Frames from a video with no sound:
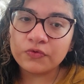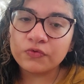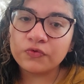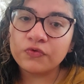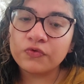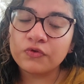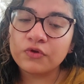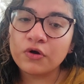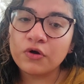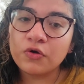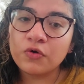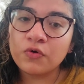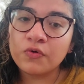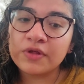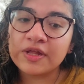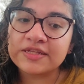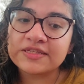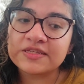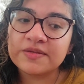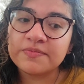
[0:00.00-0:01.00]

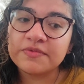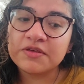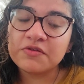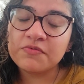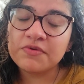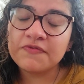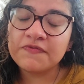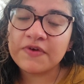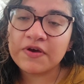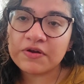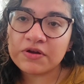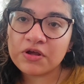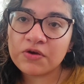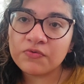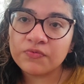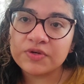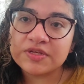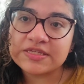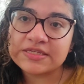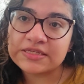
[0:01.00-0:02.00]
So that's something we found
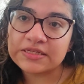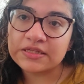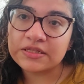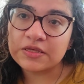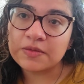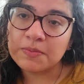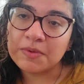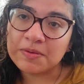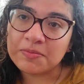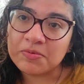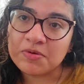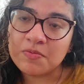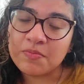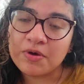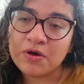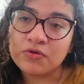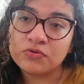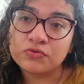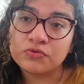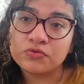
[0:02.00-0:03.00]
out recently, maybe
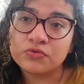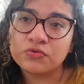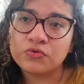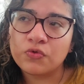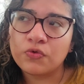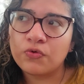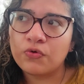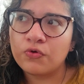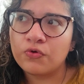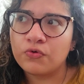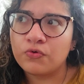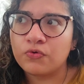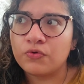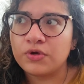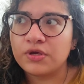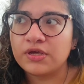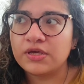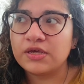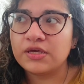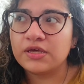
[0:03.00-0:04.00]
about
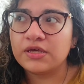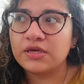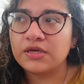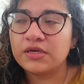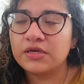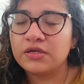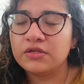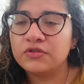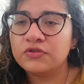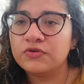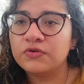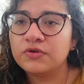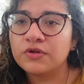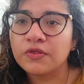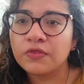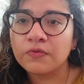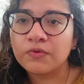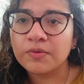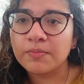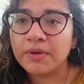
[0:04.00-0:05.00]
2
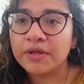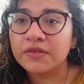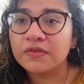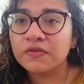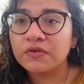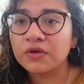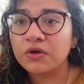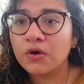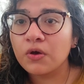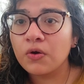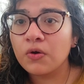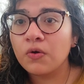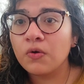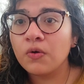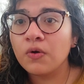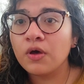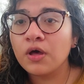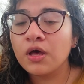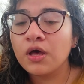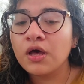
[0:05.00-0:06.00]
to 3 months
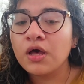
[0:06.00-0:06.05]
ago.